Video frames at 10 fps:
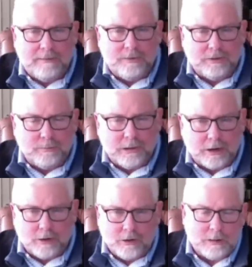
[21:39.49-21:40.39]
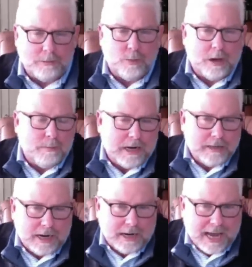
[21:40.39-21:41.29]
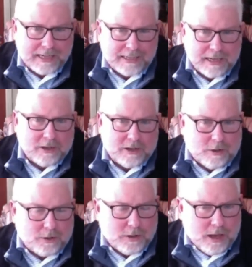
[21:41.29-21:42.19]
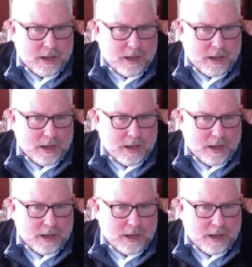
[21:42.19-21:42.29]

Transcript: These have been incredibly well-maintained assets, and there's